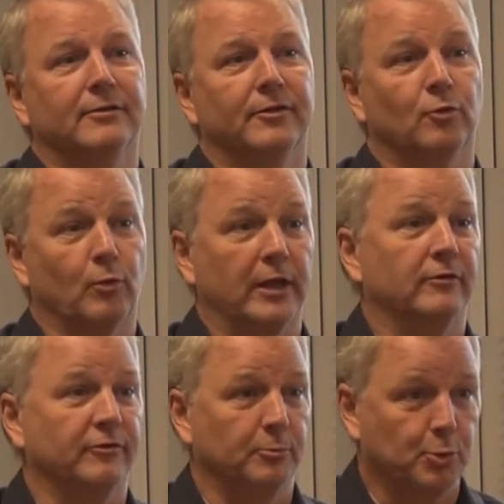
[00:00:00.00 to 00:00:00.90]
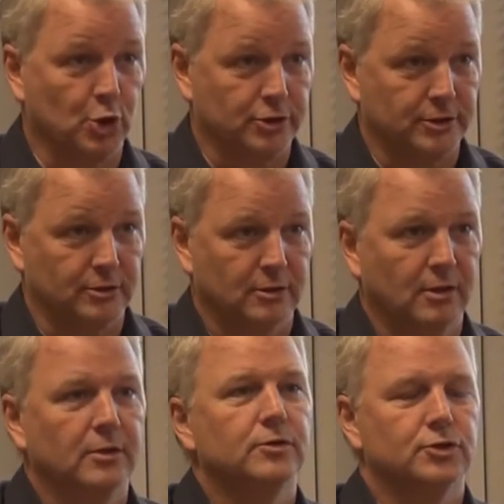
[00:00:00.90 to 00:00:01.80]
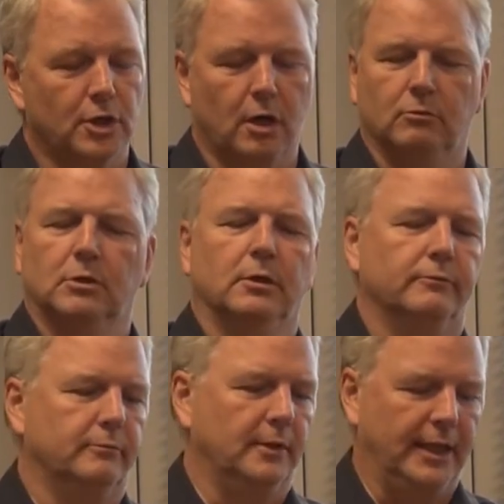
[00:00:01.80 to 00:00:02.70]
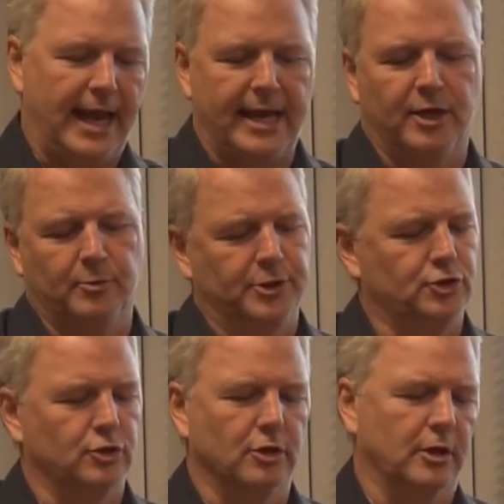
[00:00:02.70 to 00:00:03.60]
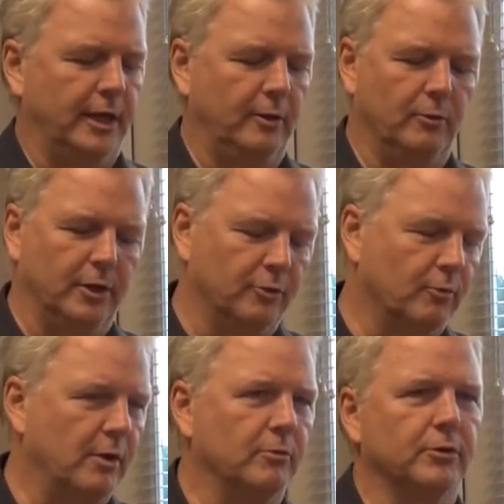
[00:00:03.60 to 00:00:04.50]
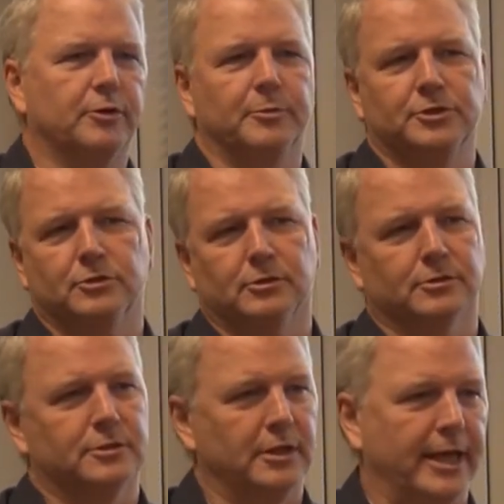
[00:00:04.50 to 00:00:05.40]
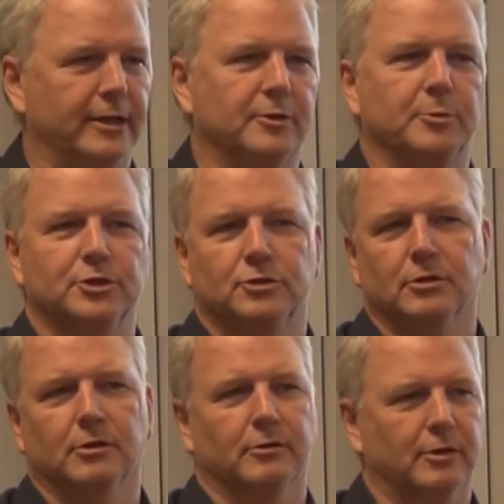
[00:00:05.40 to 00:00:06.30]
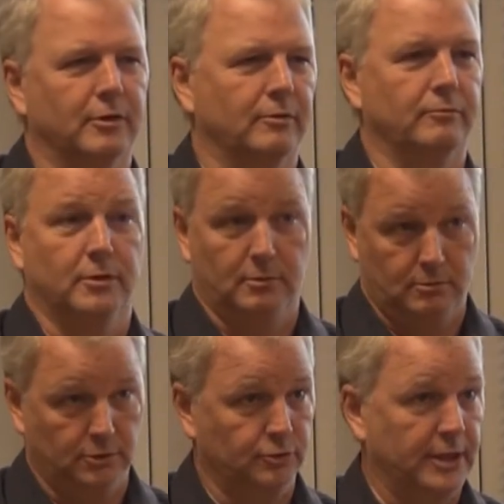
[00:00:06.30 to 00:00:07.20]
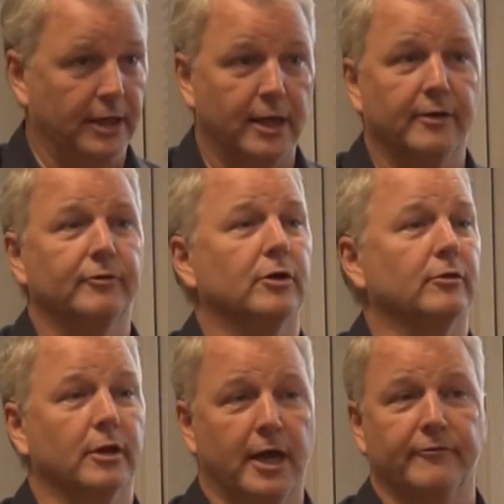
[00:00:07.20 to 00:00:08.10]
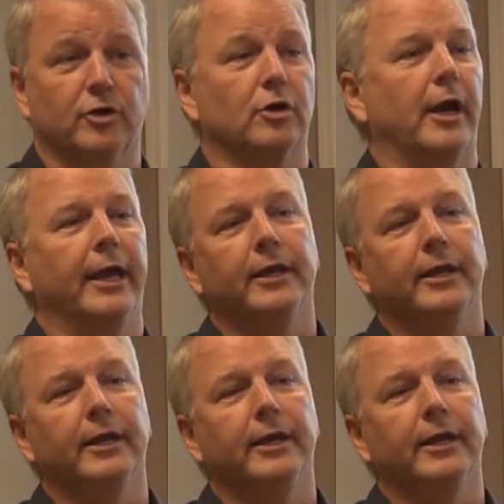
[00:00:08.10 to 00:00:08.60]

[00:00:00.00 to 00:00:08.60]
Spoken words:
the relevant person. So, the ag commissioner, any one of the railroad commissioners, the land commissioner, the lieutenant governor, the governor,